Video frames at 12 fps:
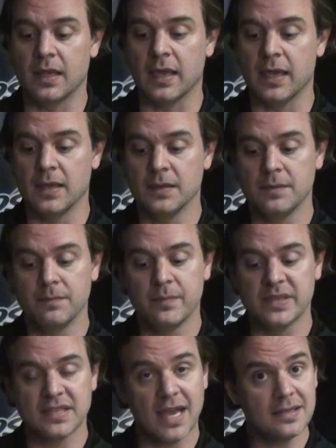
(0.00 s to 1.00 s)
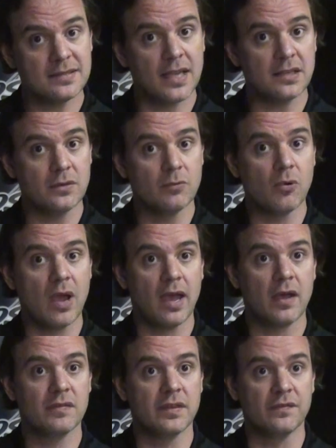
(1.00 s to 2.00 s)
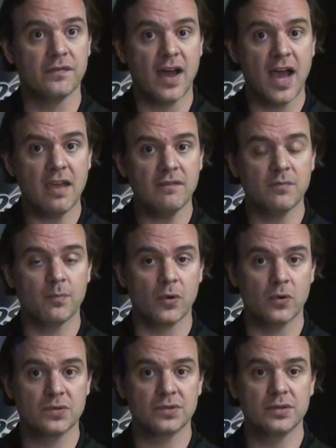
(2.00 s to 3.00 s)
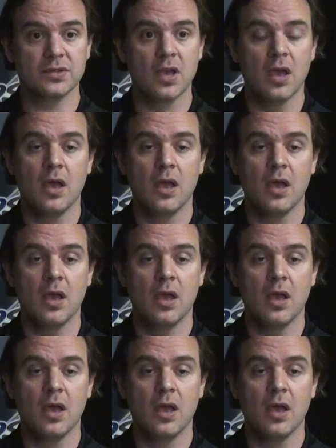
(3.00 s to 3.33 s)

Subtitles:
And besides that, you will have the 5 posters